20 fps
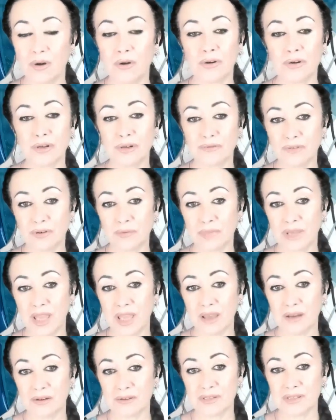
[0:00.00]
order from
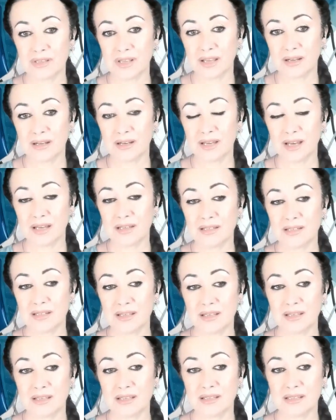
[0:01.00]
chaos, and that
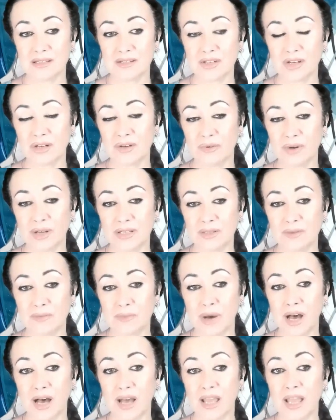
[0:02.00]
is created
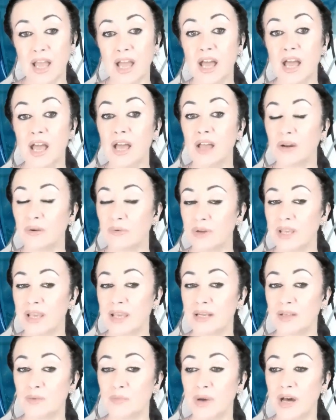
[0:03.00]

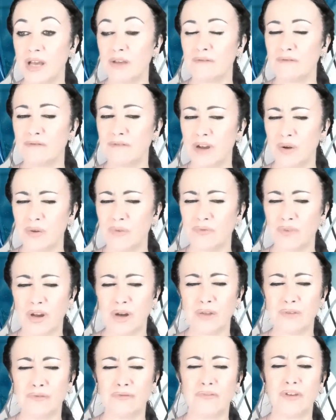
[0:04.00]
by a very,
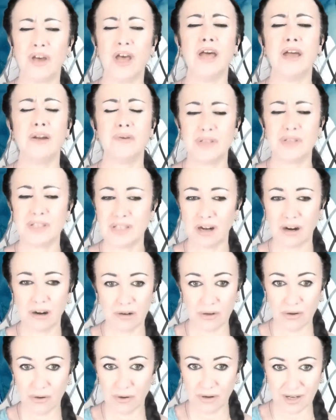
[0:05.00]
very, very
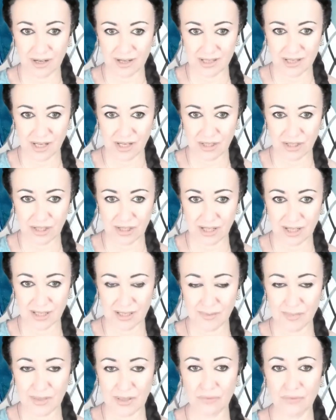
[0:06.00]
dark organization
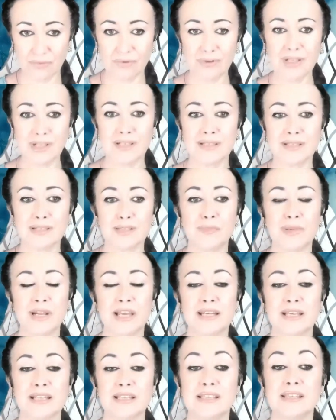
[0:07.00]
that's been ruling this
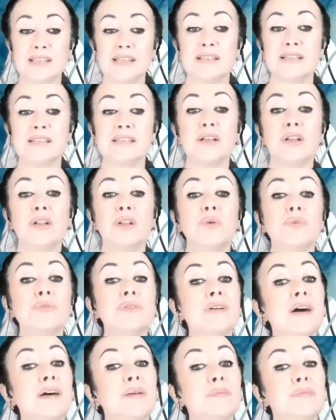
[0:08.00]
planet since a long
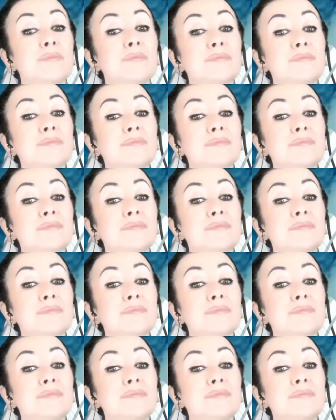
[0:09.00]
time.